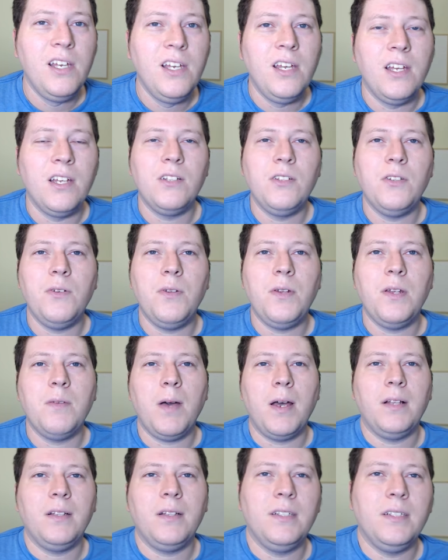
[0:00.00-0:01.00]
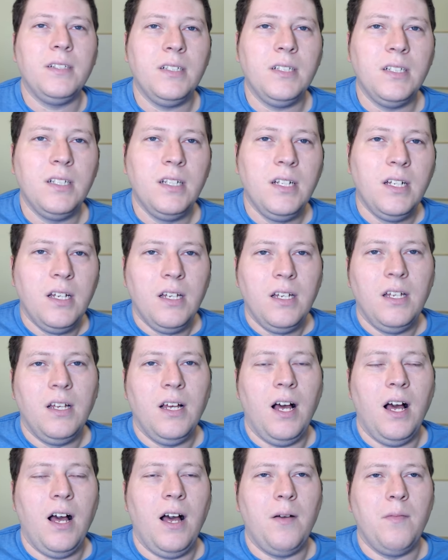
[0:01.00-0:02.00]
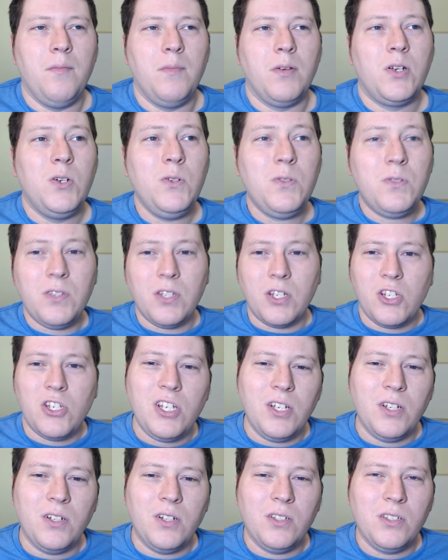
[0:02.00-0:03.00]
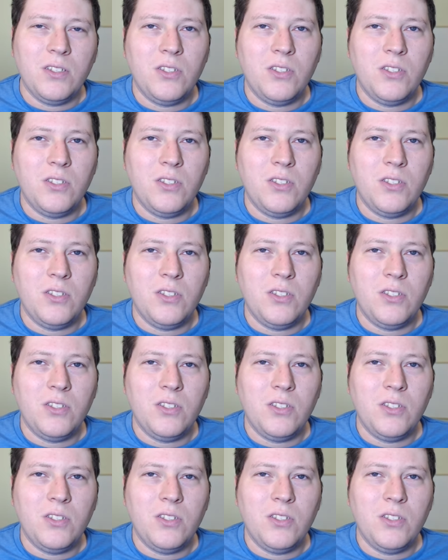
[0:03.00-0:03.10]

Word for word: including my little acoustic shield.